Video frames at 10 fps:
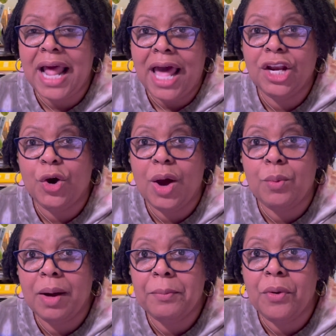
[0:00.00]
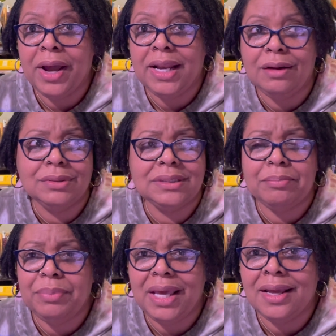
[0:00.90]
I know at one point it was a
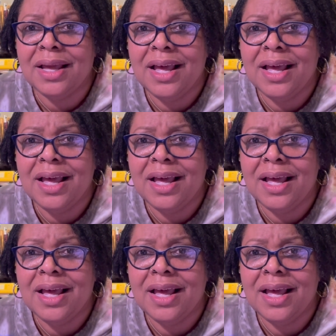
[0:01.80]
big